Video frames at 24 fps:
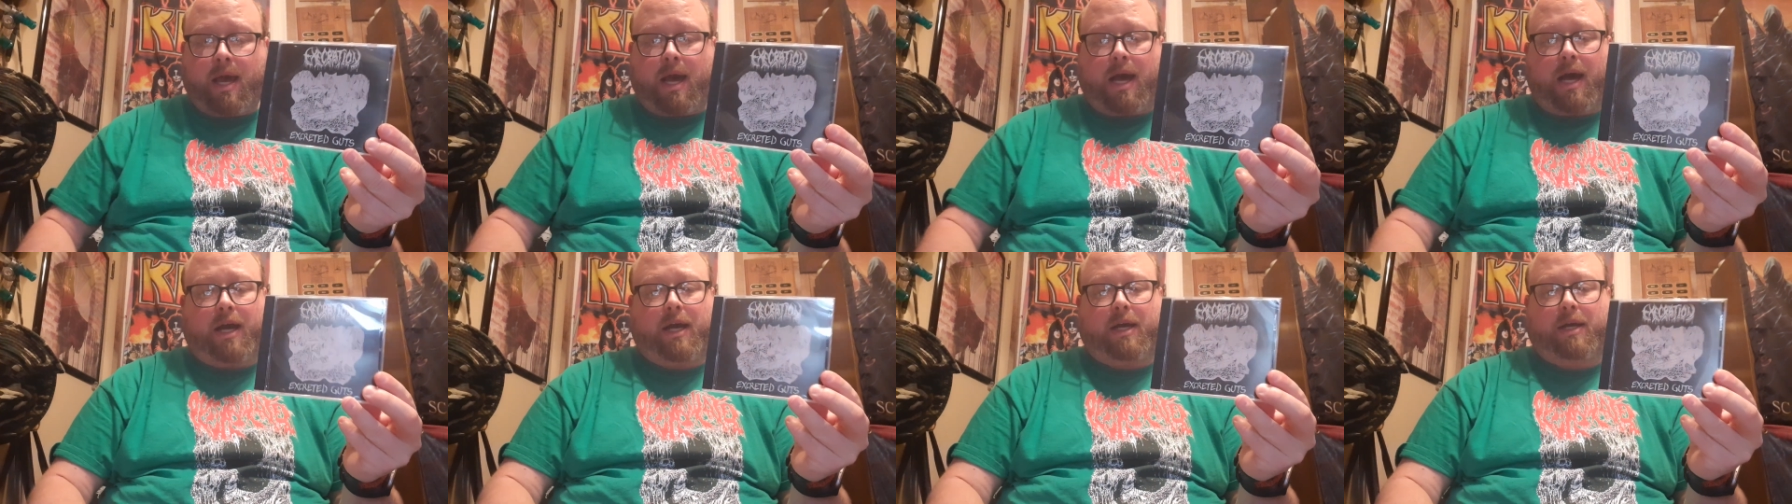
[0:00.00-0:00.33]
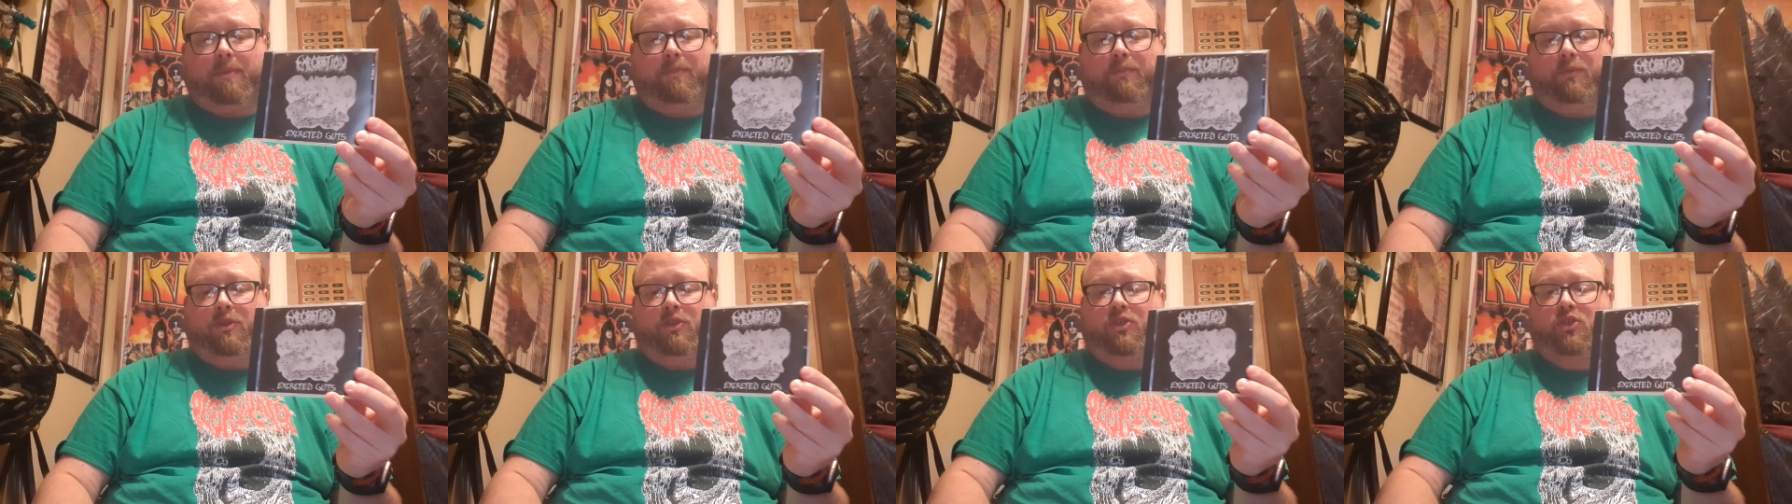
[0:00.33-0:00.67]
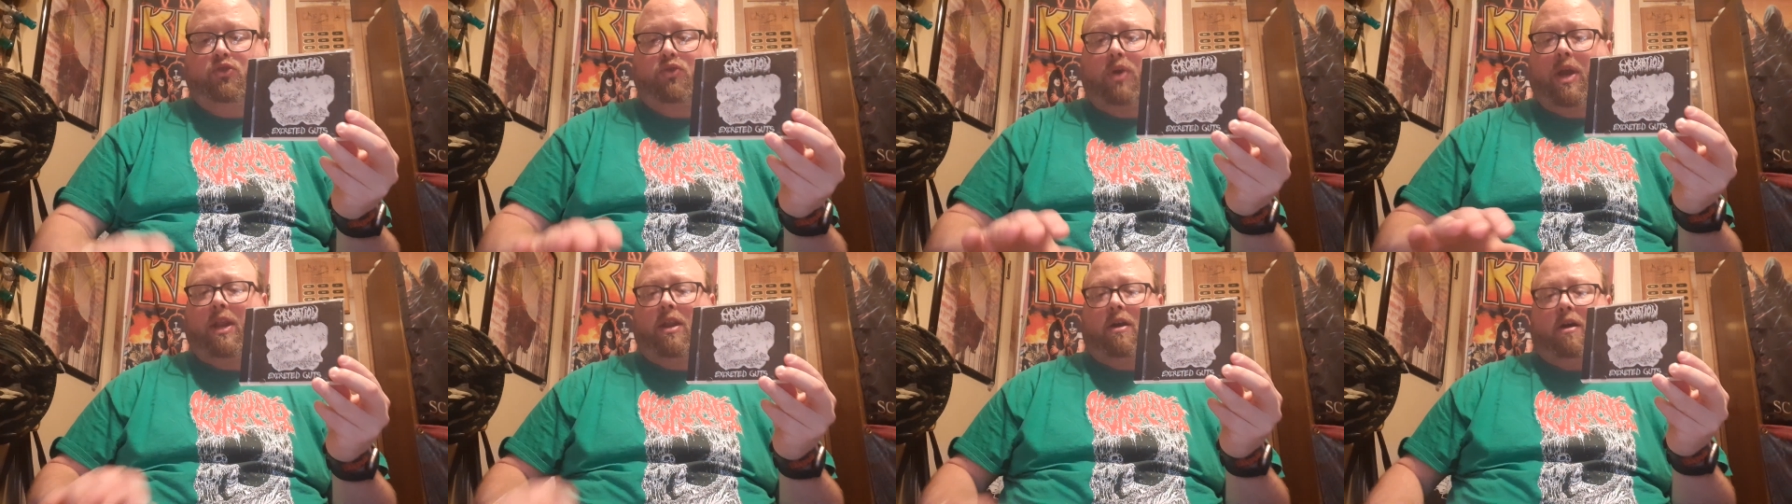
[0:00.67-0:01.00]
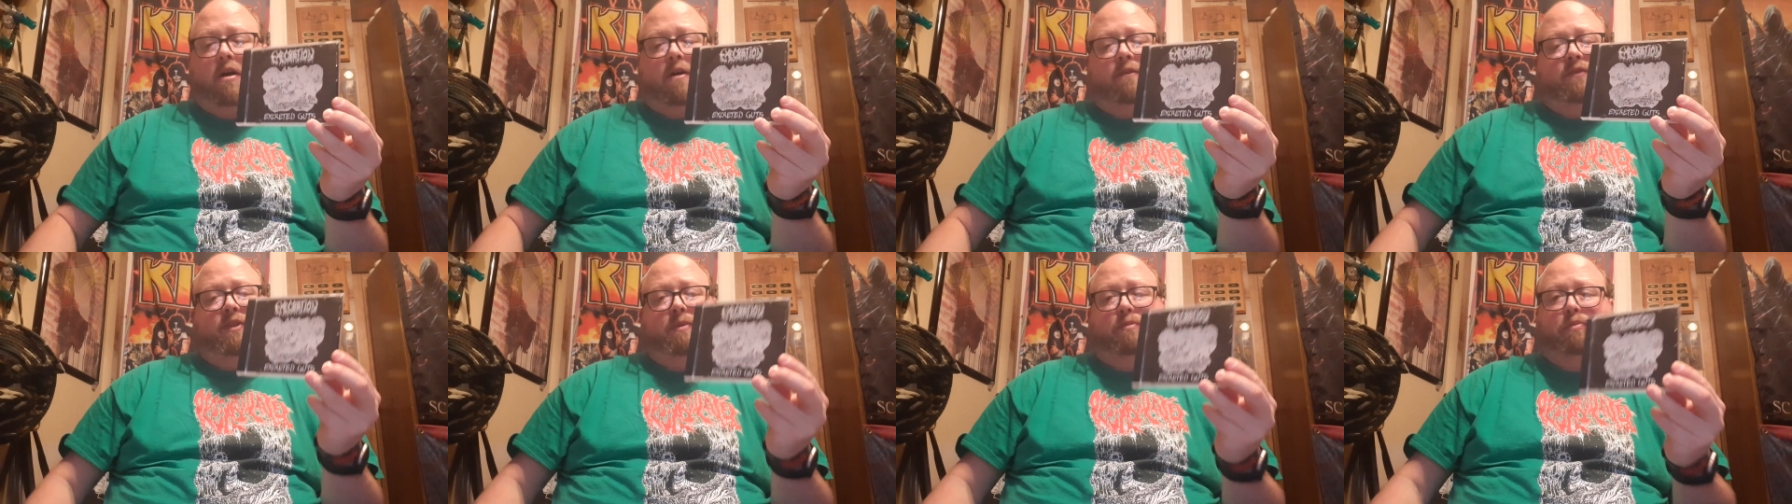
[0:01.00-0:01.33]
Uh, um, straight
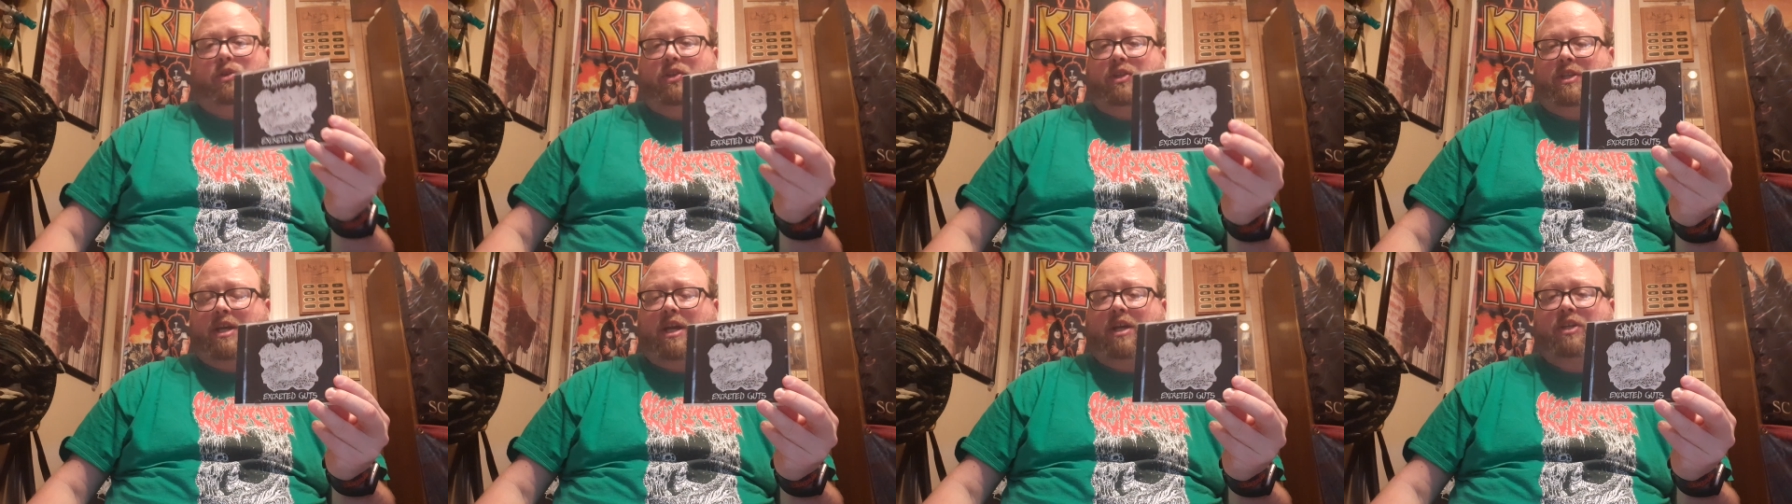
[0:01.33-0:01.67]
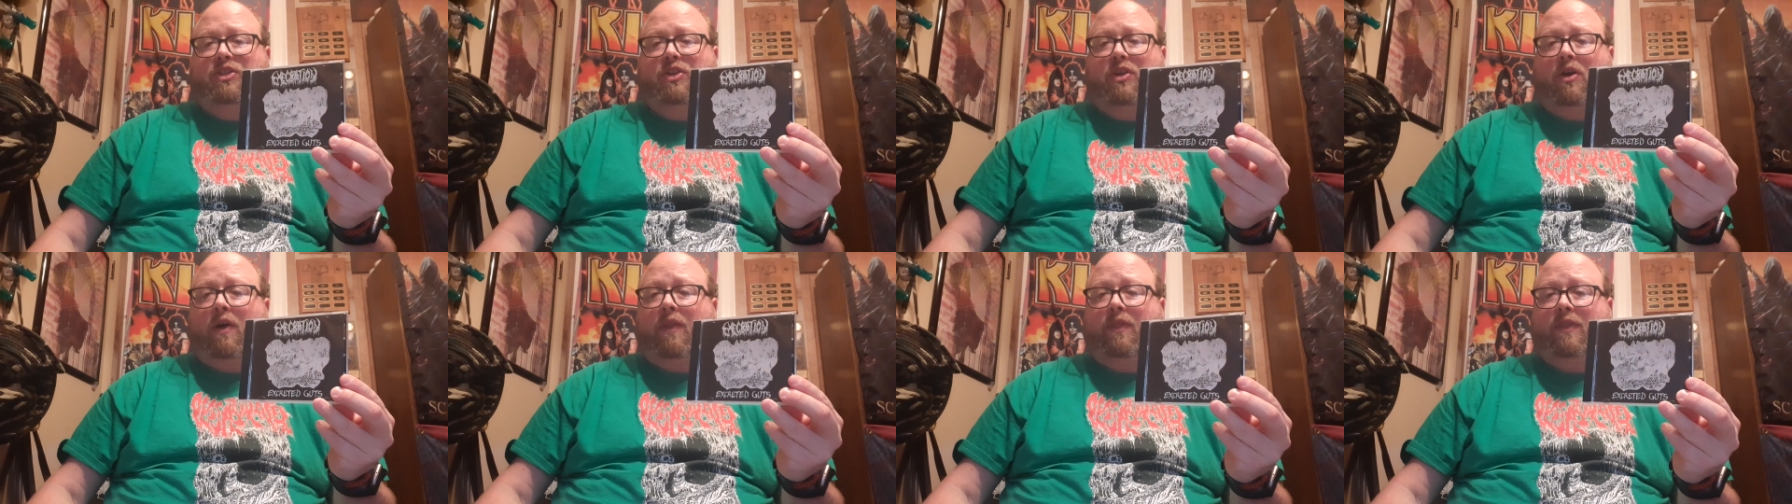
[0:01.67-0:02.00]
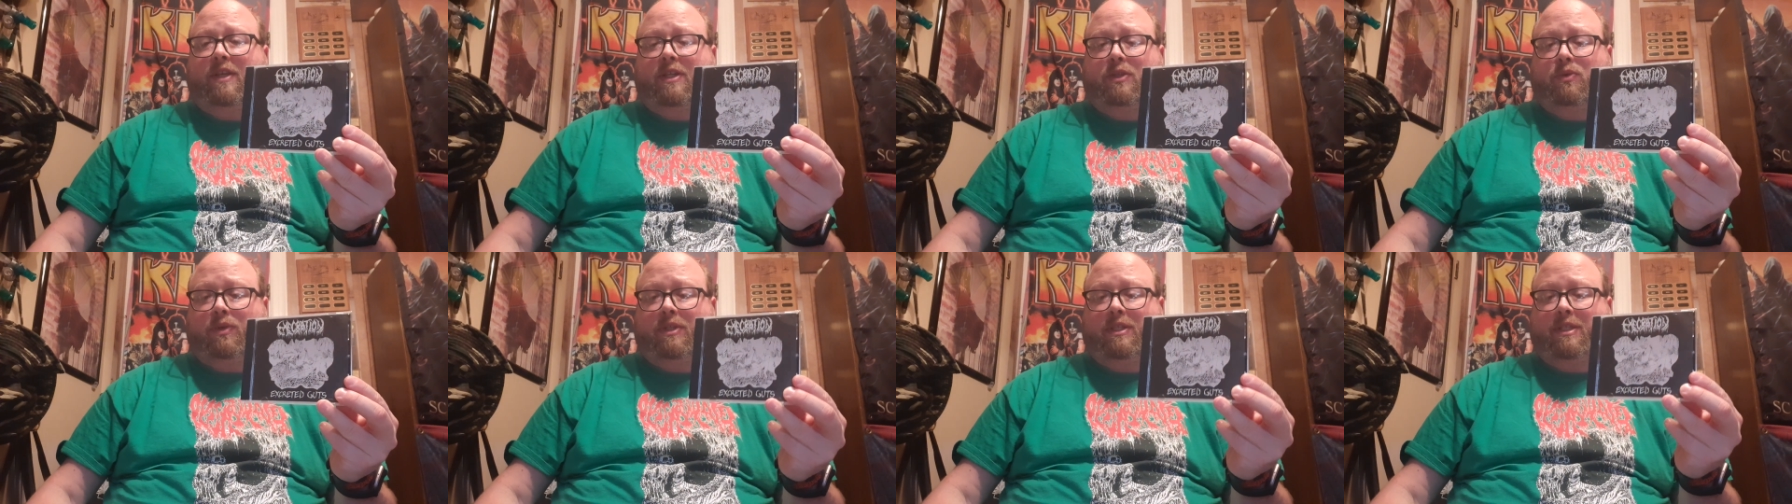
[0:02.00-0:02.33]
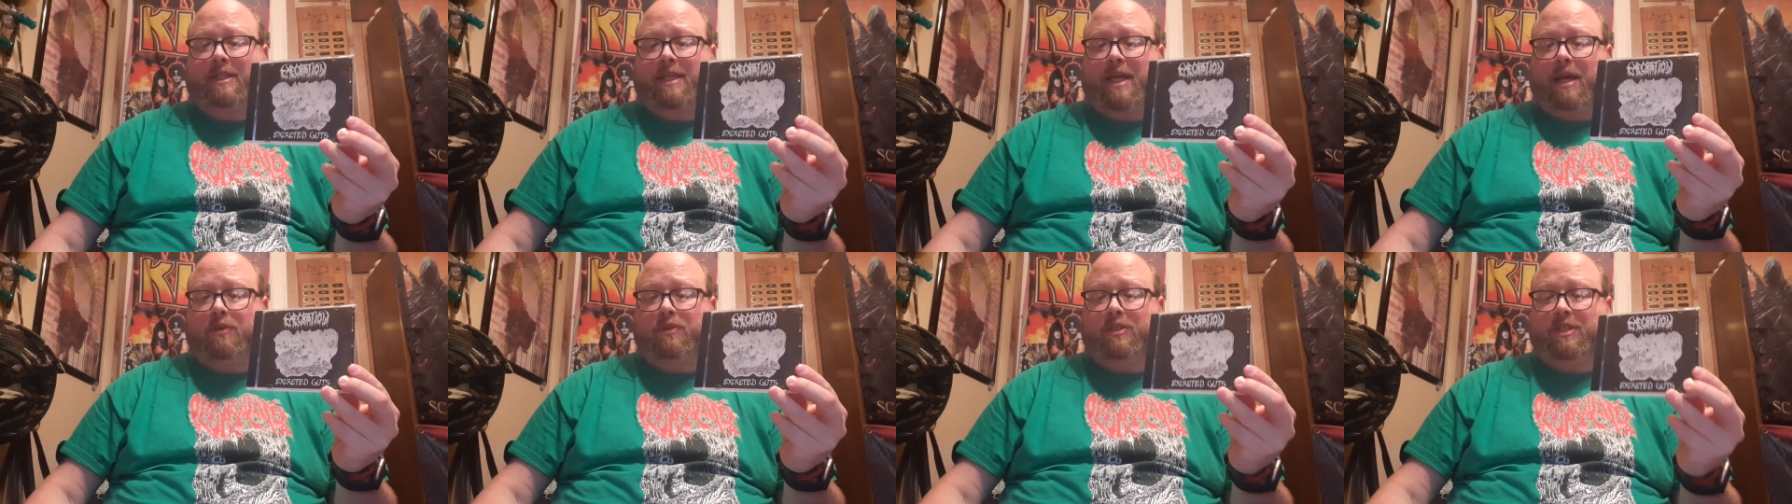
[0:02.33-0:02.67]
off, the production on this one
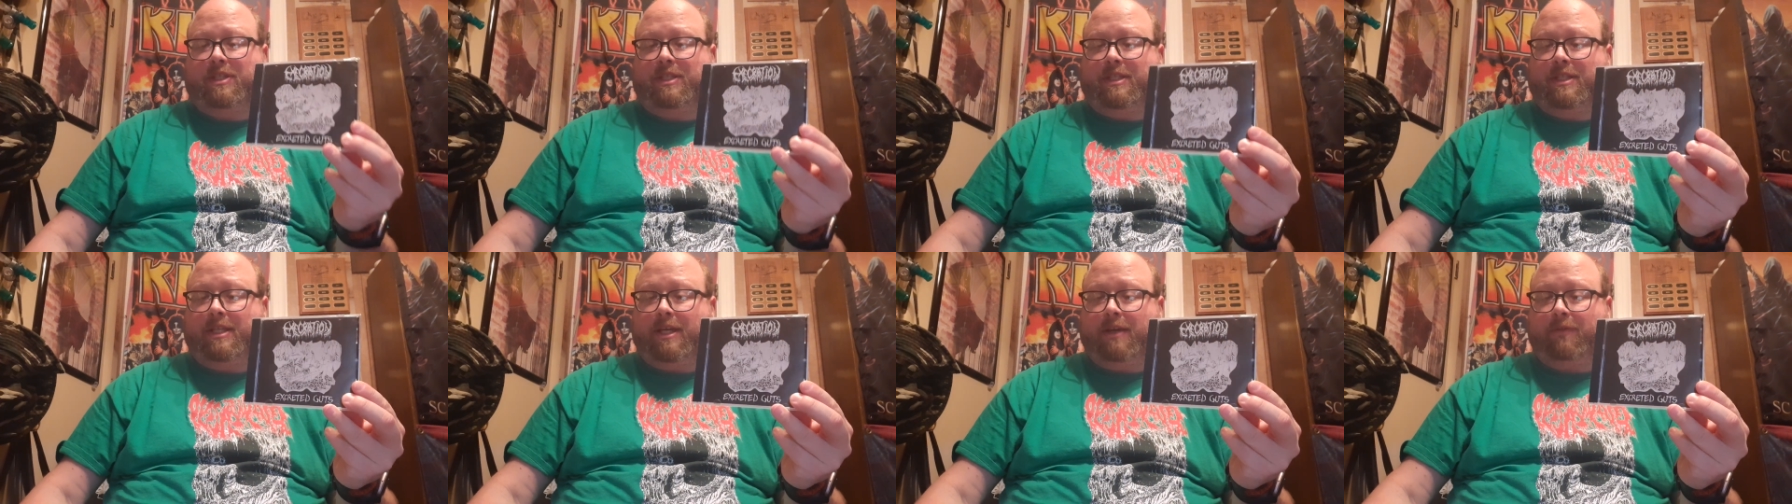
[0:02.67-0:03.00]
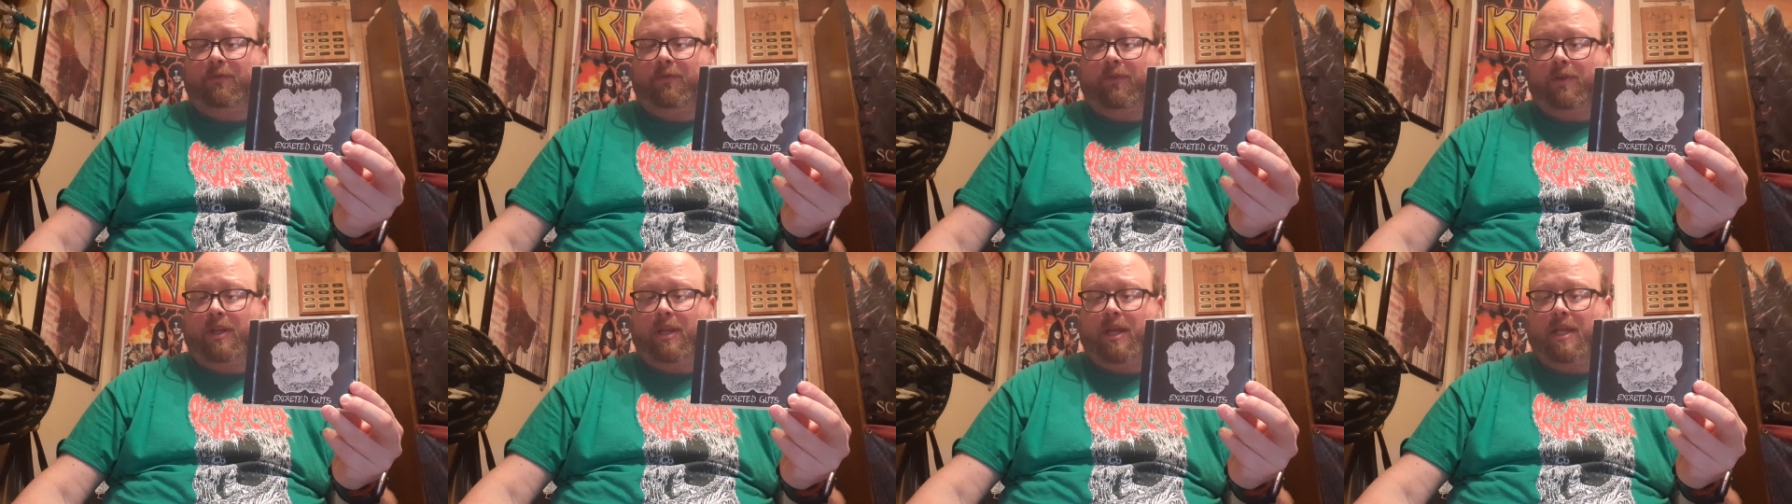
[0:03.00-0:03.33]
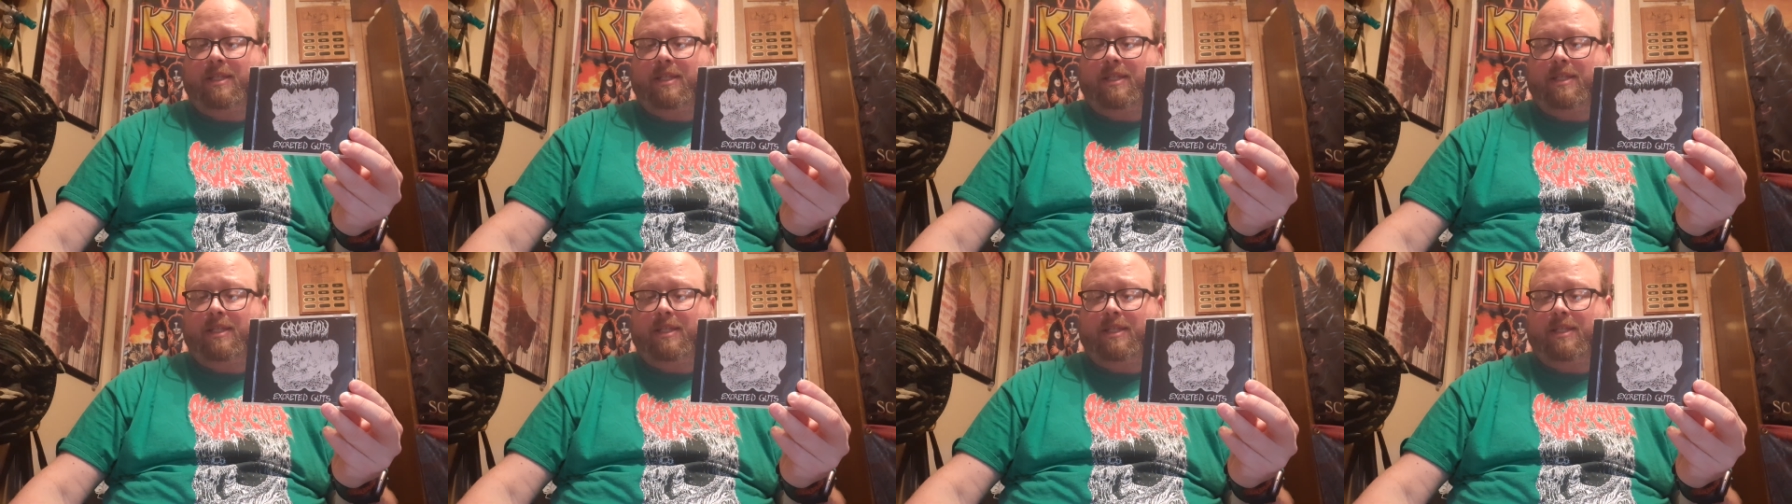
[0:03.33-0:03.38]
sounds different.